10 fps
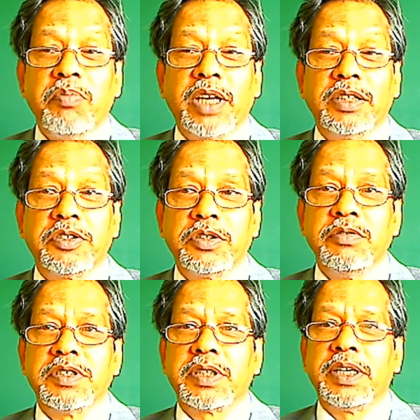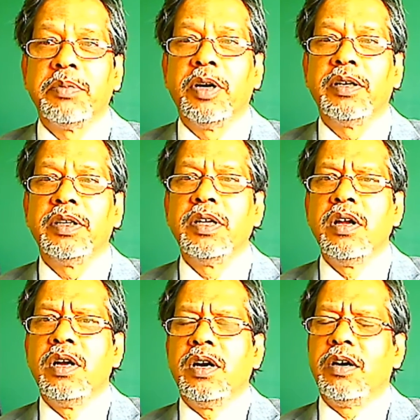Make the students think about it.
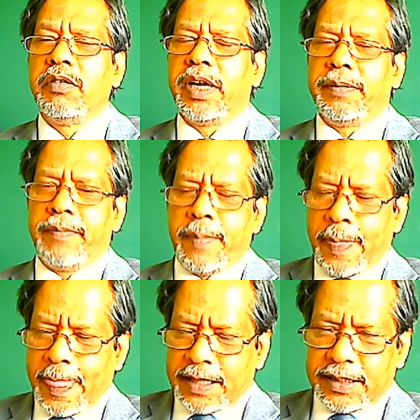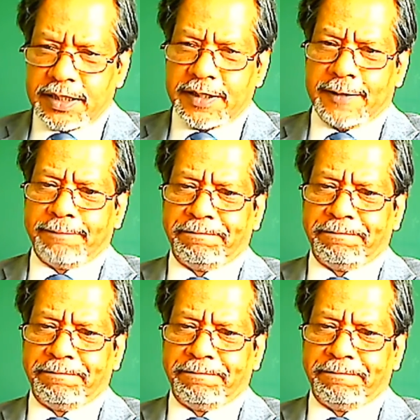All right. That's it.